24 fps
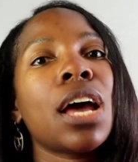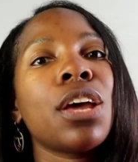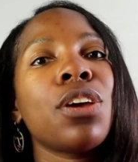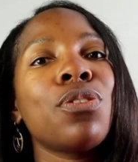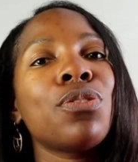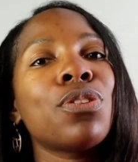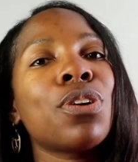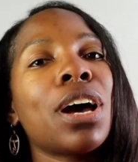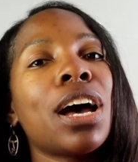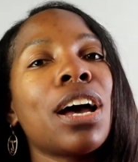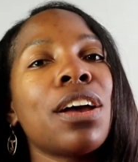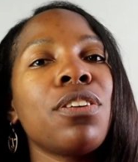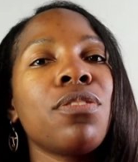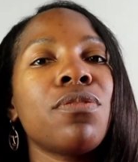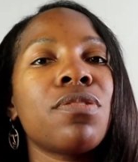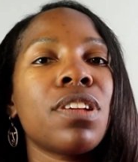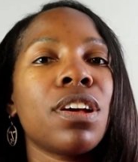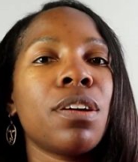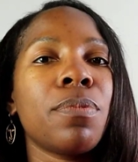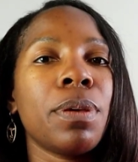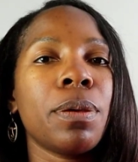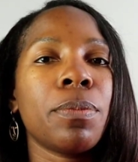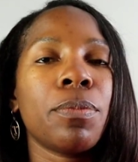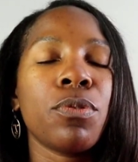you know how you
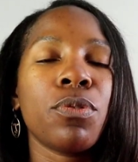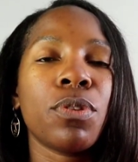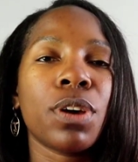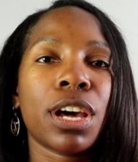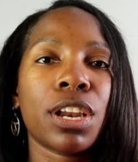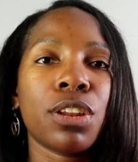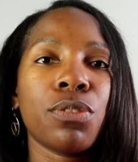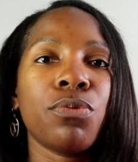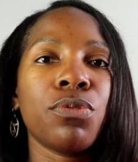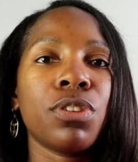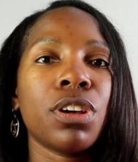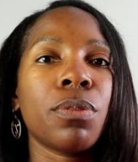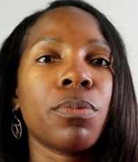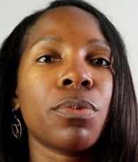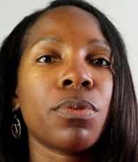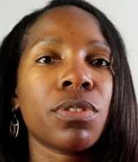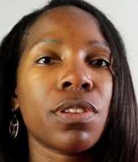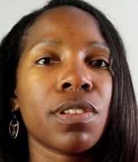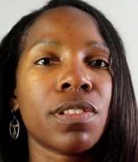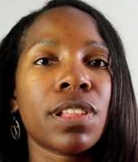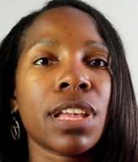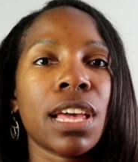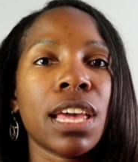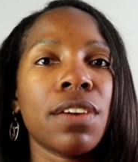tell people you got a new number
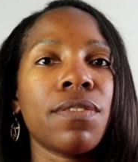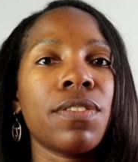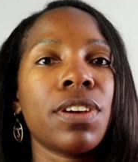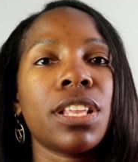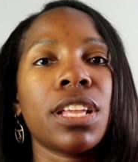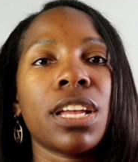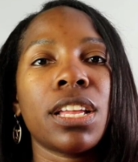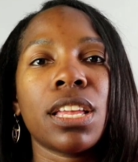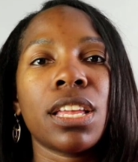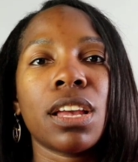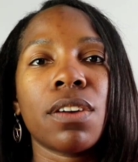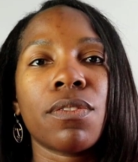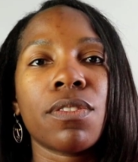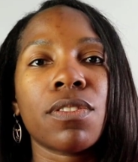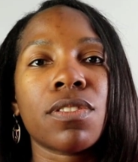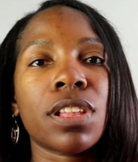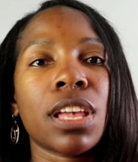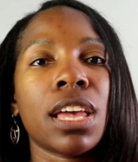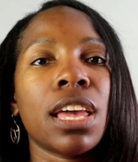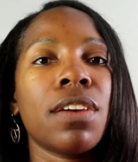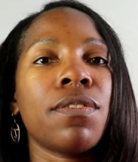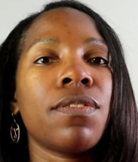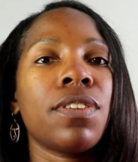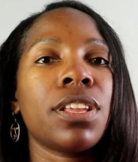and to save it, and they never
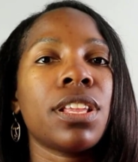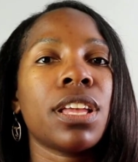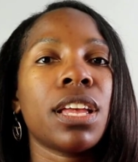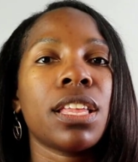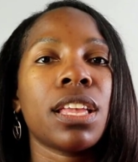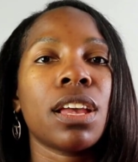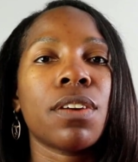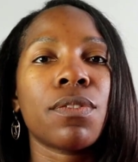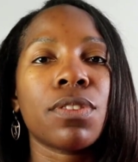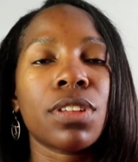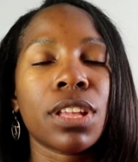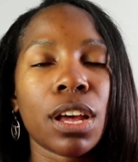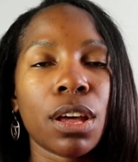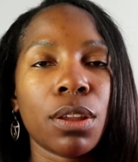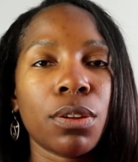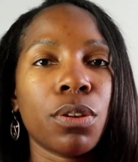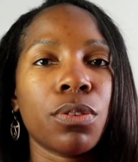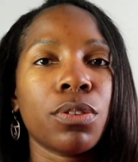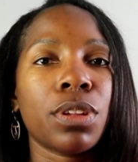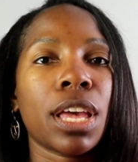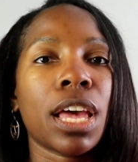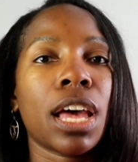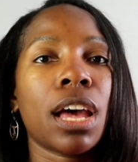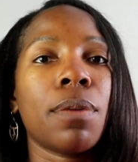save it and they never
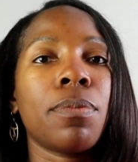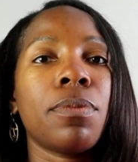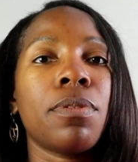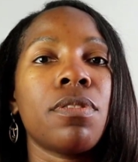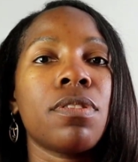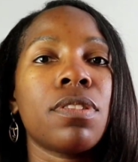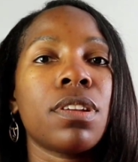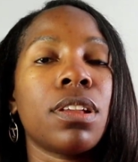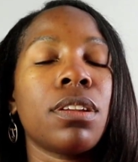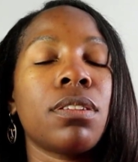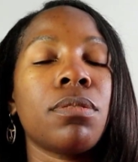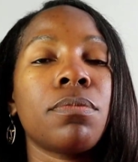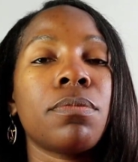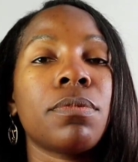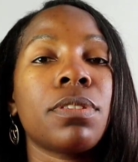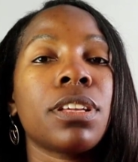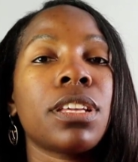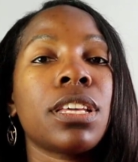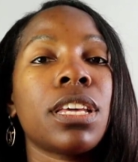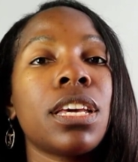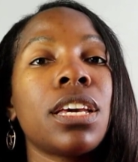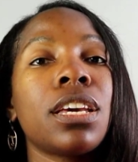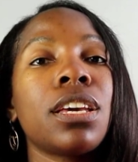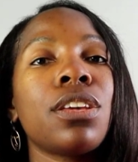download the app you tell them to
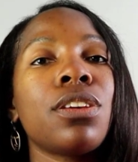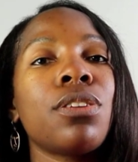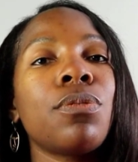get?